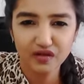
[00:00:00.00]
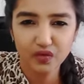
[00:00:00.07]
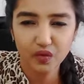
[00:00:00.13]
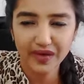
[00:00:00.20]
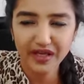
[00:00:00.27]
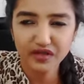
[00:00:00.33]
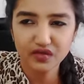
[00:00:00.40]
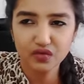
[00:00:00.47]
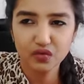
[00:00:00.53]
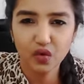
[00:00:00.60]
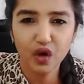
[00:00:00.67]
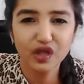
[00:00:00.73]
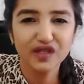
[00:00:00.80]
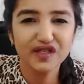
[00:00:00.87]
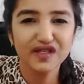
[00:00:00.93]
The Queen of
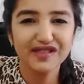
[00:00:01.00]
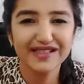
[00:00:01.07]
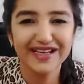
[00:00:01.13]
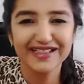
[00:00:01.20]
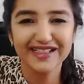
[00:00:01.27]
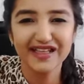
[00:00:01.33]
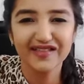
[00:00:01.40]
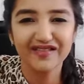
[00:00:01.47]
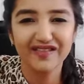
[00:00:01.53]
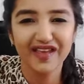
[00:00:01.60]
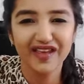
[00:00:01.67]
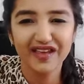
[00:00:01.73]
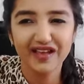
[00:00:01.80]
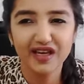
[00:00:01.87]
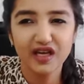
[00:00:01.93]
Swords doesn't
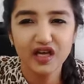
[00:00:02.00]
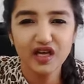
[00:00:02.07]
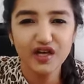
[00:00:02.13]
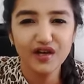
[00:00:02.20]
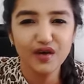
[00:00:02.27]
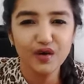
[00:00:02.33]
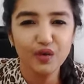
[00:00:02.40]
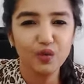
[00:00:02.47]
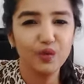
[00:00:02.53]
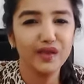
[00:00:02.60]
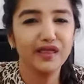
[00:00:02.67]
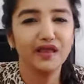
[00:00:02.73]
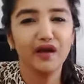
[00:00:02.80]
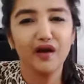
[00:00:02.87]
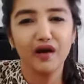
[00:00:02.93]
think
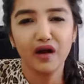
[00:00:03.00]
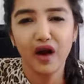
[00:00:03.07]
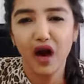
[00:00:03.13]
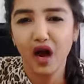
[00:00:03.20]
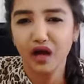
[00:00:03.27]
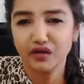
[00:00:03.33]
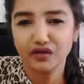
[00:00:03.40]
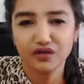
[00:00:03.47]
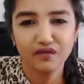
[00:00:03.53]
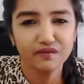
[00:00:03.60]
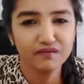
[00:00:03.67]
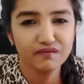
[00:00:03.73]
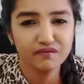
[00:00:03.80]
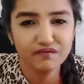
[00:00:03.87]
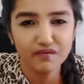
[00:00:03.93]
with her heart,
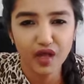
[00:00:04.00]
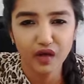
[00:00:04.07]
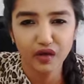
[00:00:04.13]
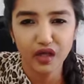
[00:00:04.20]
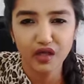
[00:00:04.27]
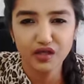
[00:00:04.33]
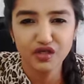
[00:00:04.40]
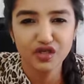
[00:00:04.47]
okay?